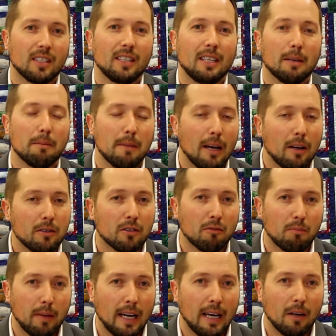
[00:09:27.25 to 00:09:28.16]
and the amount
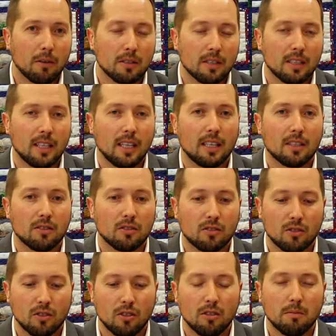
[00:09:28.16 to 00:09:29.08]
of power that they
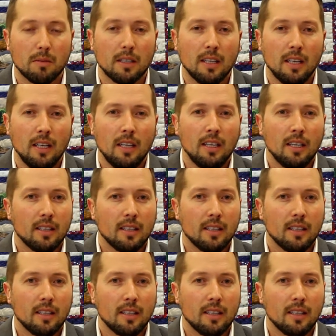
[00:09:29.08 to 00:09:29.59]
consume, and